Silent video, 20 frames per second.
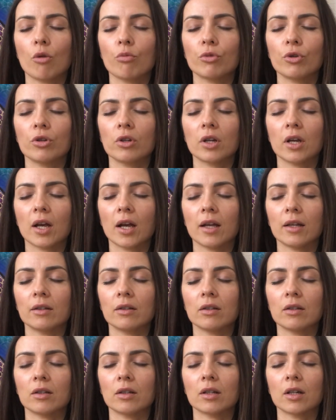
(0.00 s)

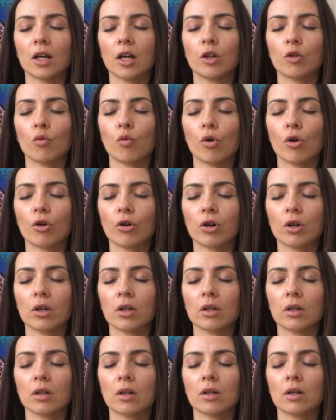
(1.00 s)
communicating and
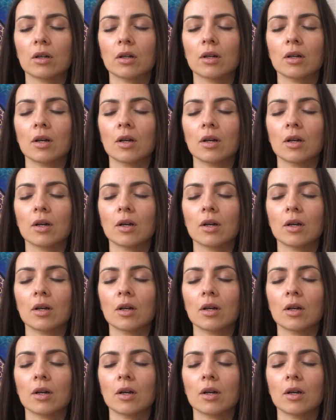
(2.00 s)
working